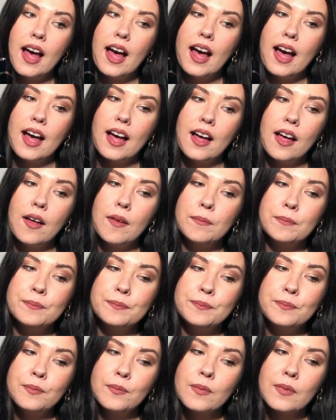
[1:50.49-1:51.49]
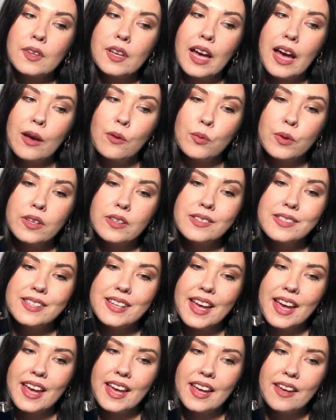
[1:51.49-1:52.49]
I will
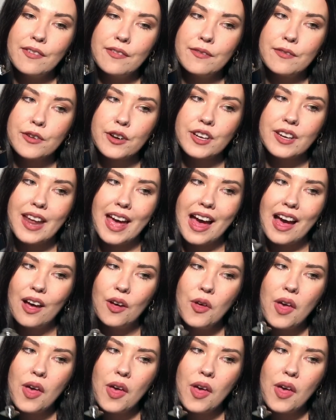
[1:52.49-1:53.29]
say for now,